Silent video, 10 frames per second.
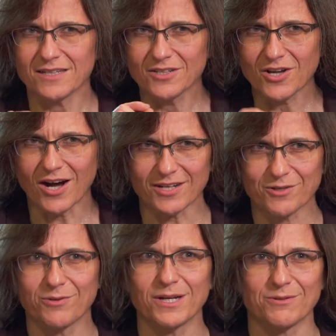not
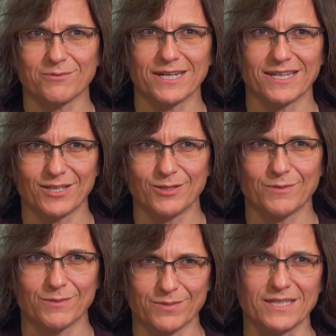quite right
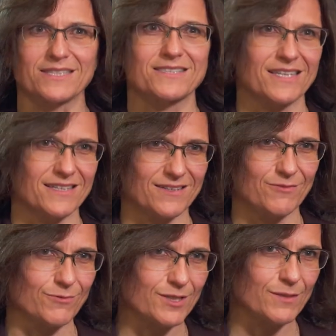human piece that
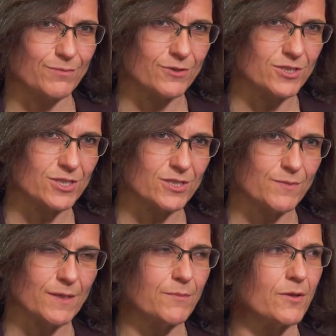really pushes
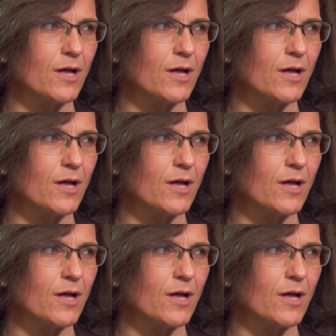people